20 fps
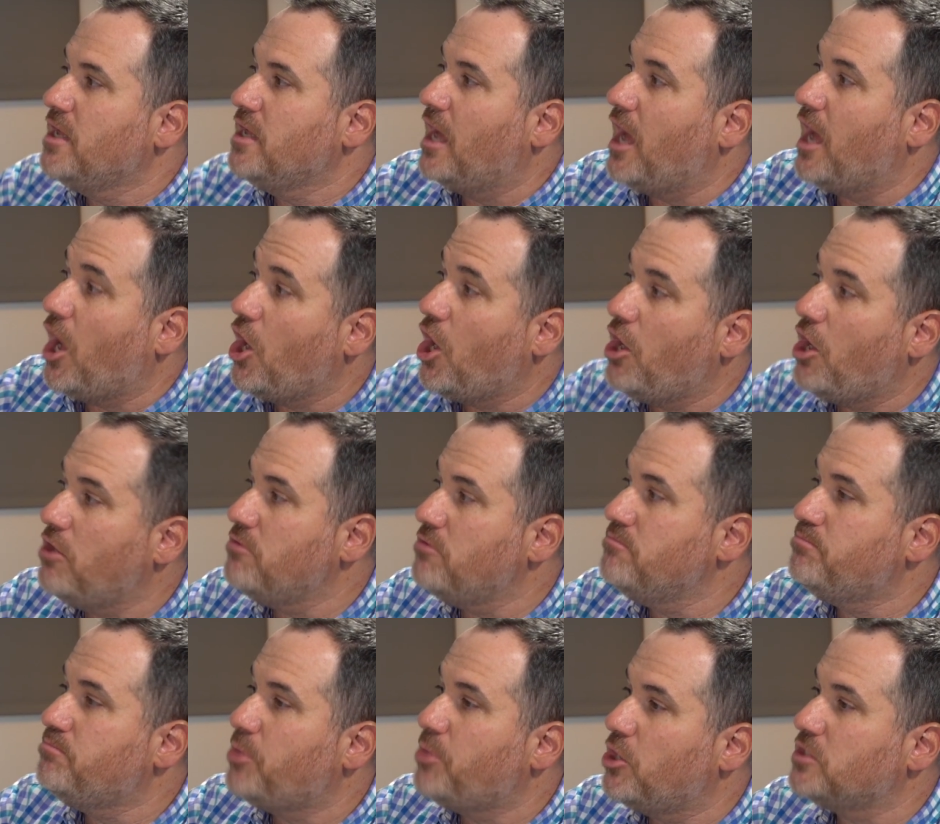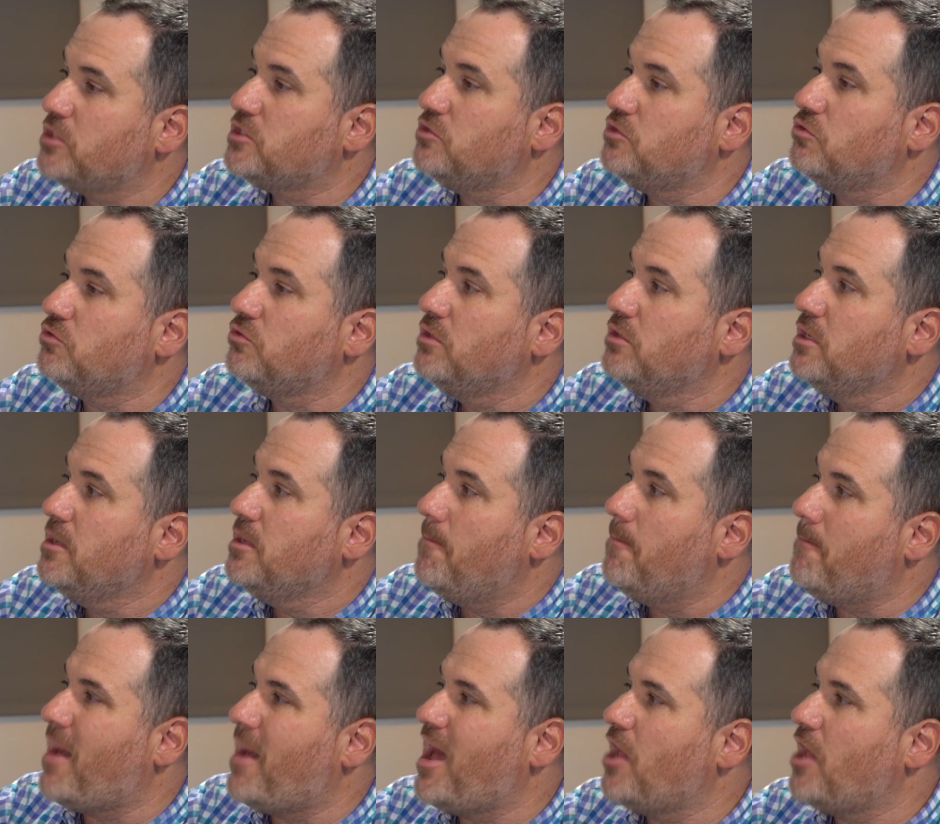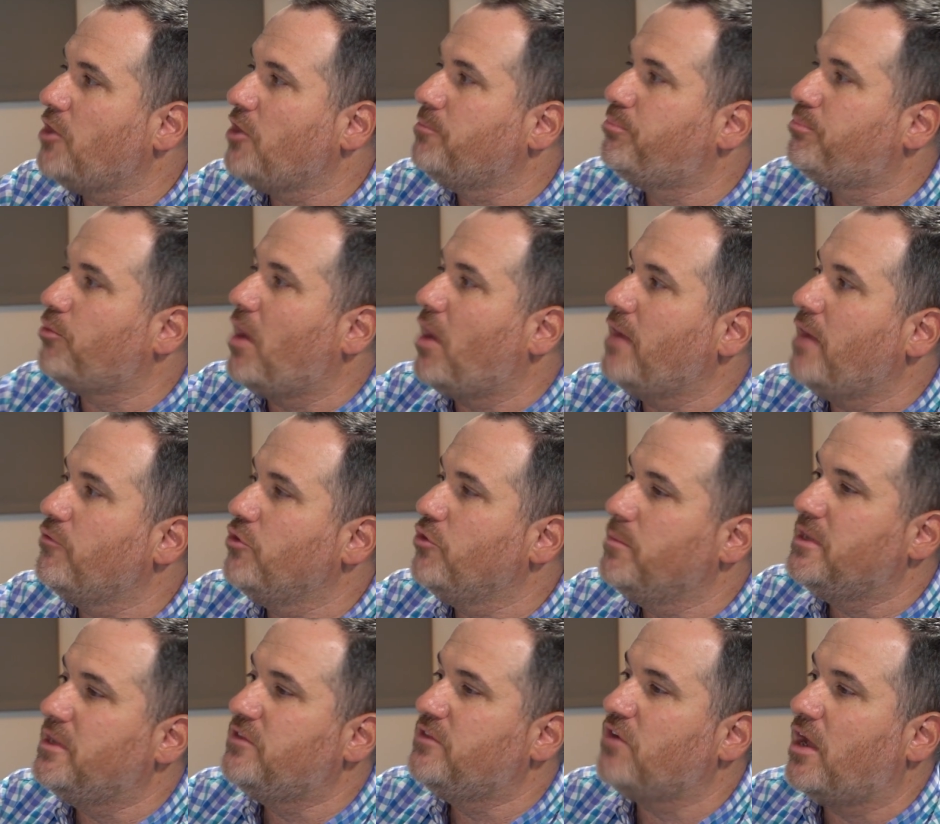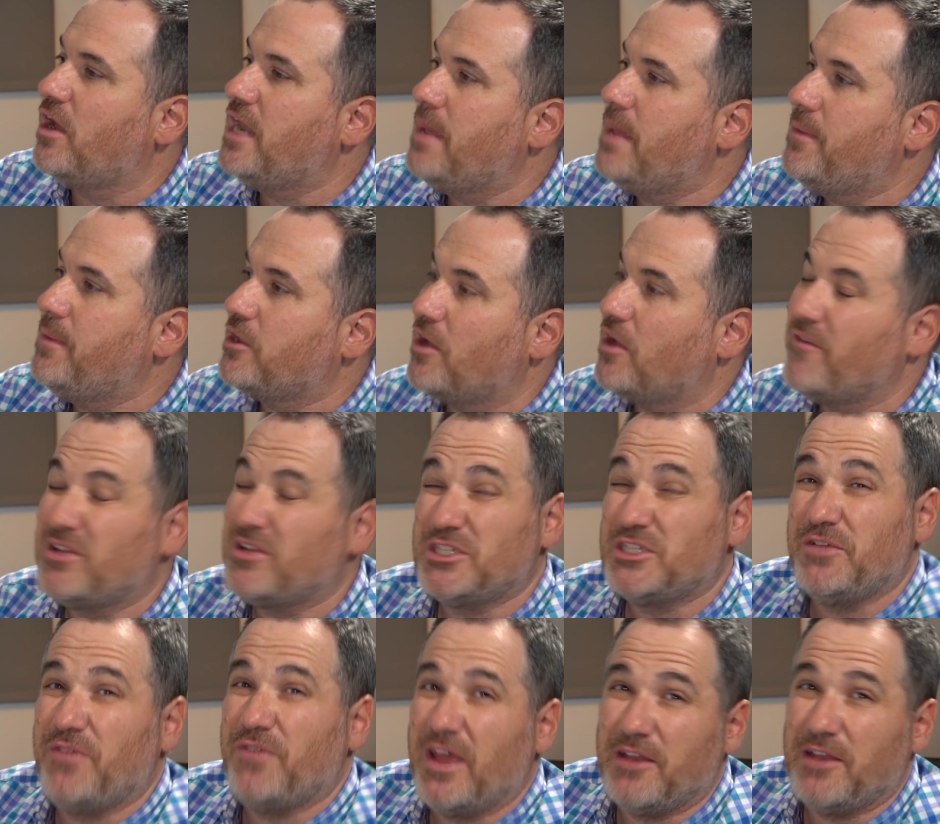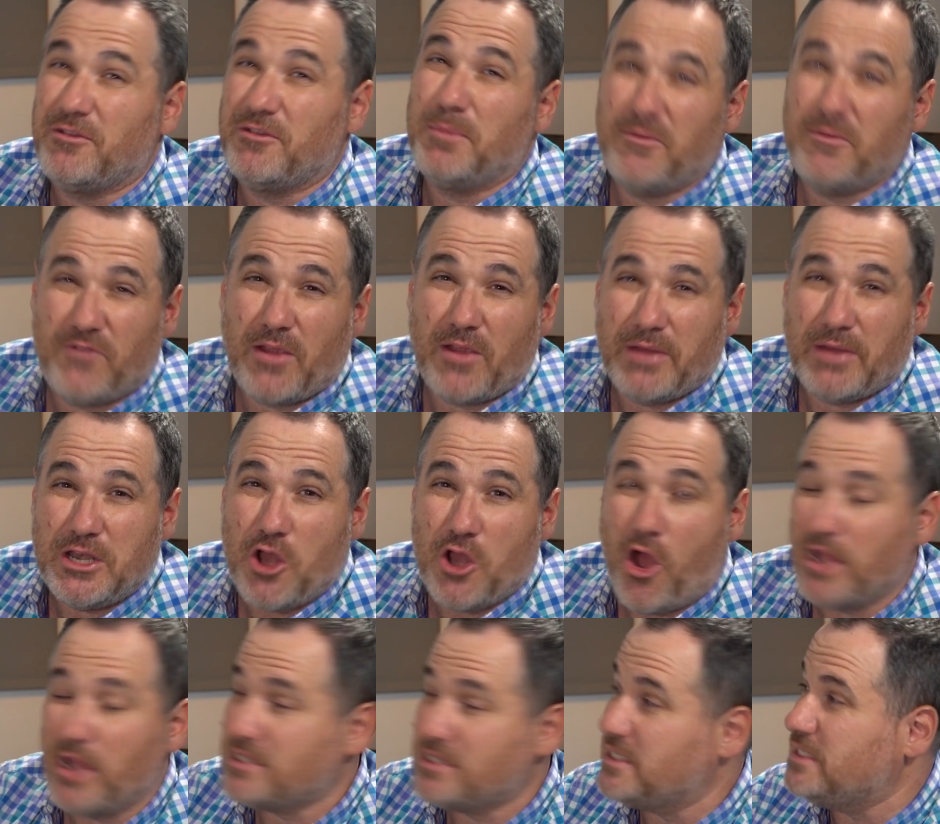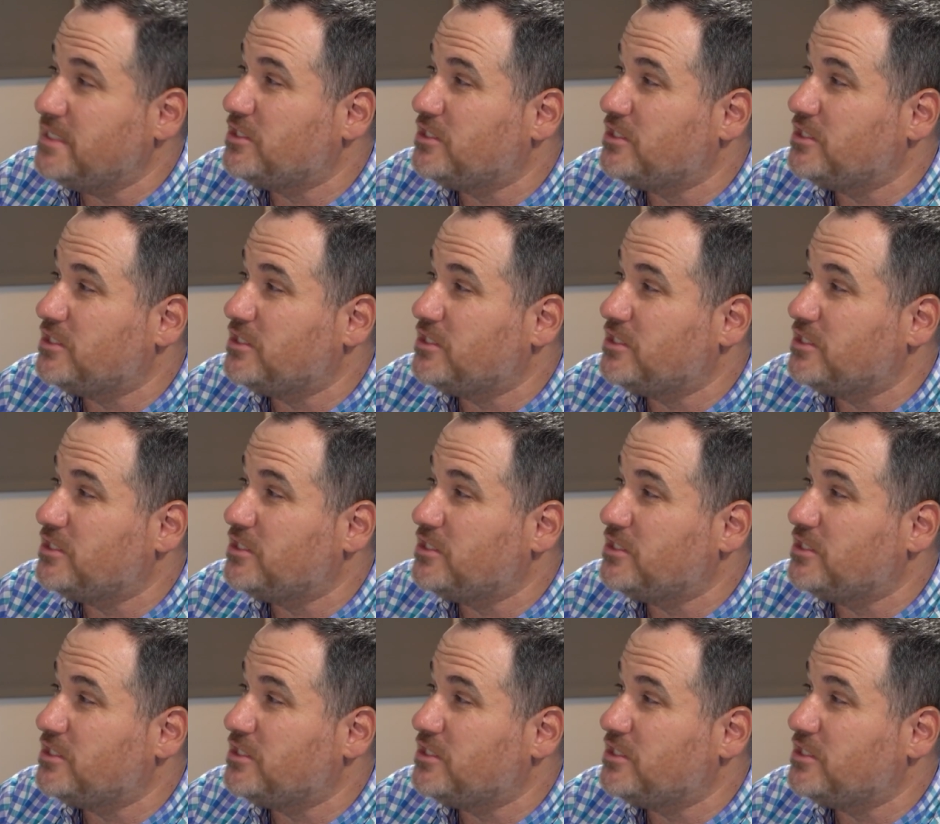home, personal, mild, bright room, and dynamic. I've actually found it to be very nice in